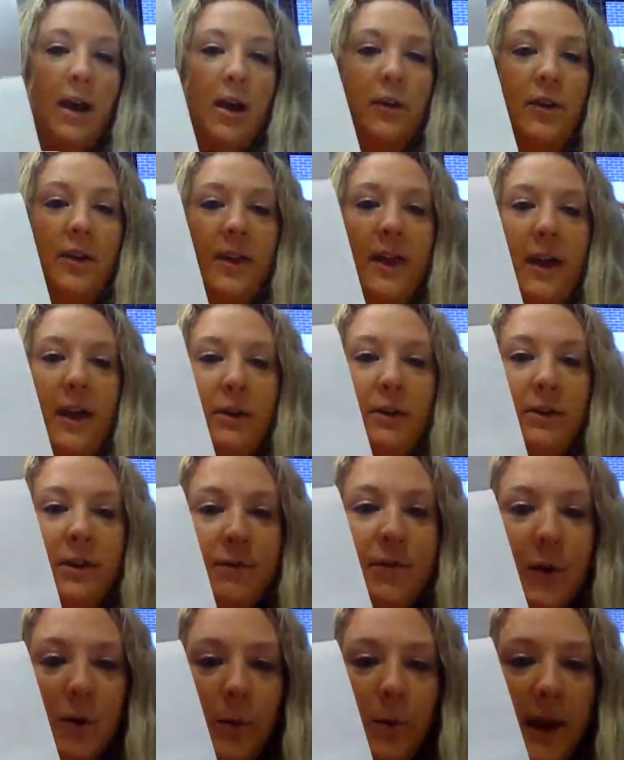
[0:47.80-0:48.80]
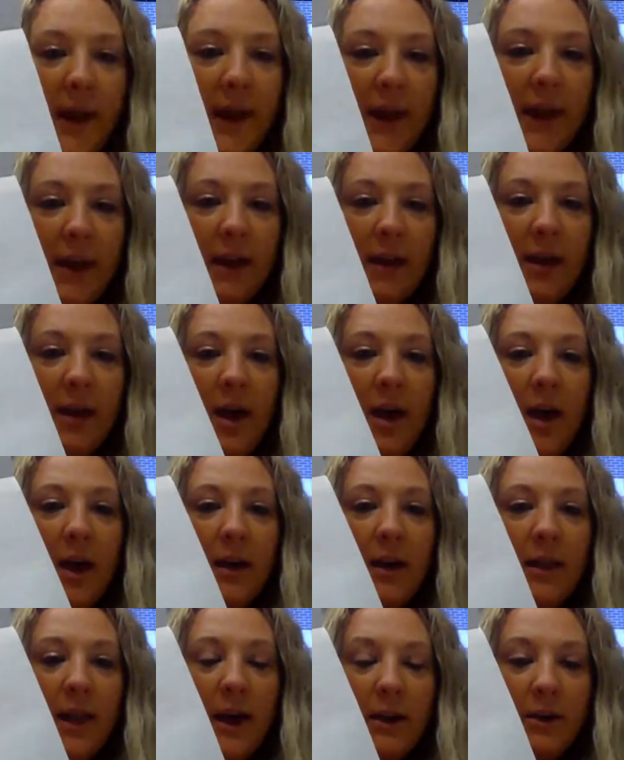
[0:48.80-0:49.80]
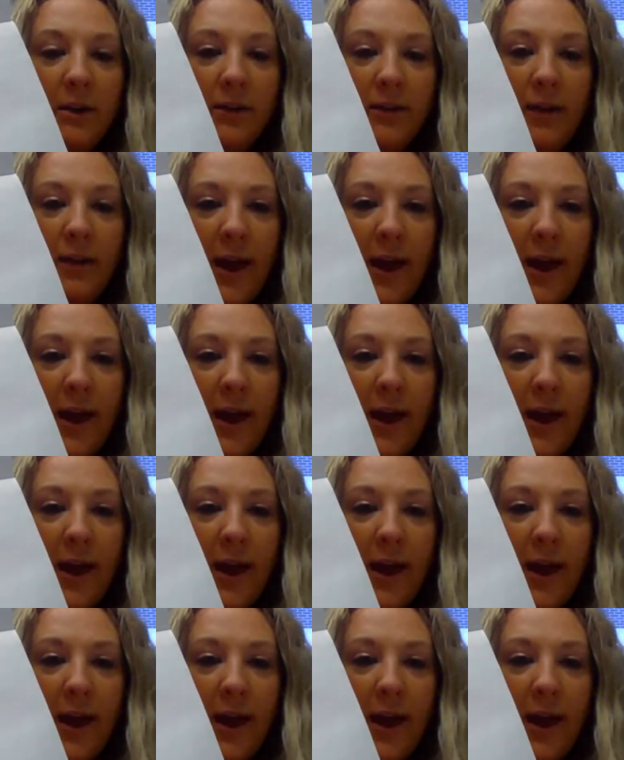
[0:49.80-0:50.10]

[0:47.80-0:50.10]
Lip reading: are the letters of the week, letters